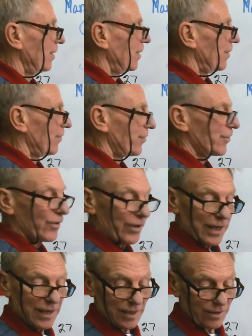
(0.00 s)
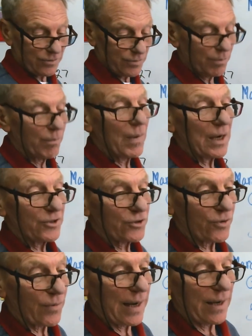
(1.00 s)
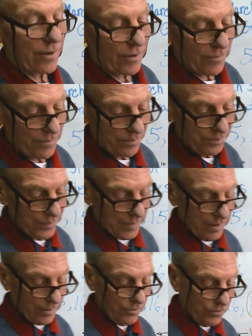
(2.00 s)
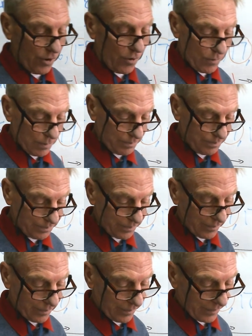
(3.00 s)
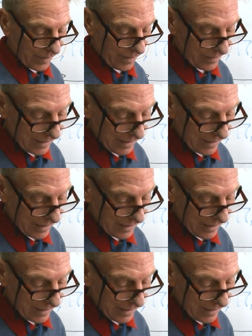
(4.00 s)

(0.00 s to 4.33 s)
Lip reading: of 30 is much greater. So the